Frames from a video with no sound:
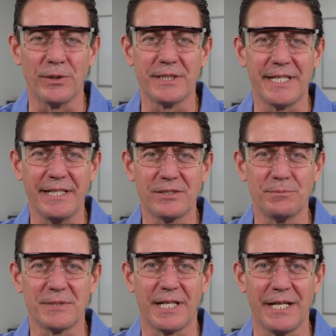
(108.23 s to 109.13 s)
It takes
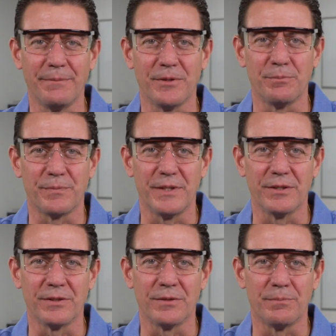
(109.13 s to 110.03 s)
some time.
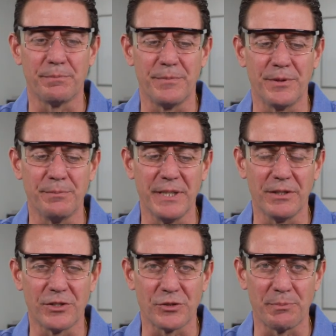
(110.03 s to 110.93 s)

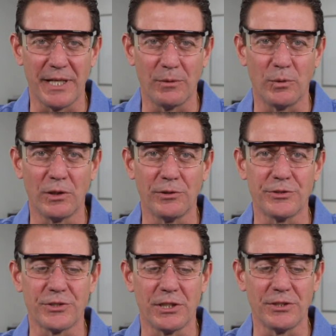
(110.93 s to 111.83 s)
The spot
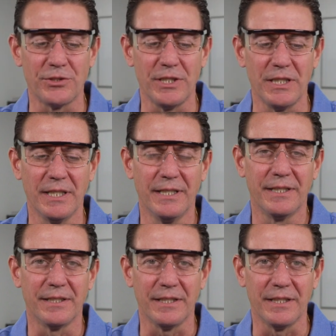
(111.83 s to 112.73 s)
welder's touchy.
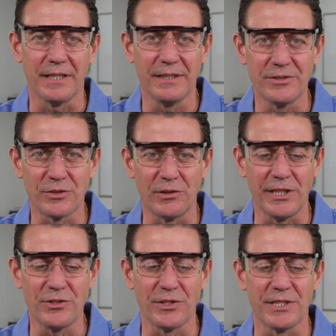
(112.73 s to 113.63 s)
The
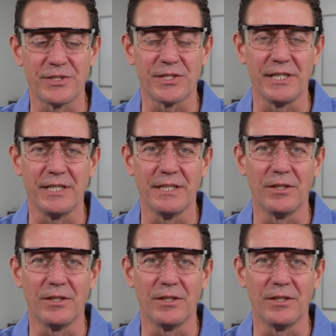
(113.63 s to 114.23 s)
insulation is thin.